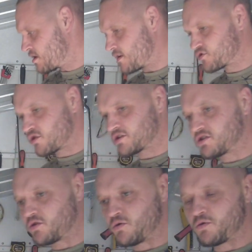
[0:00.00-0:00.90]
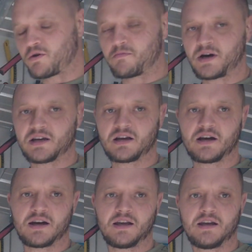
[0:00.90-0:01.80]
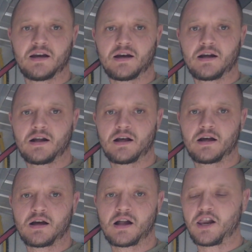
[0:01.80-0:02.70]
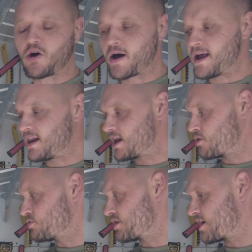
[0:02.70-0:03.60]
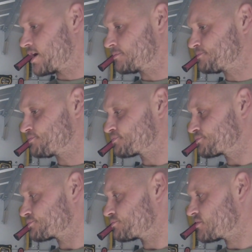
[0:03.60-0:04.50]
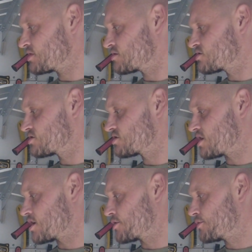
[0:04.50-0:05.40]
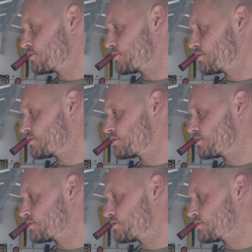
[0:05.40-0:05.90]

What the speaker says: I've tried to make a light loadout, so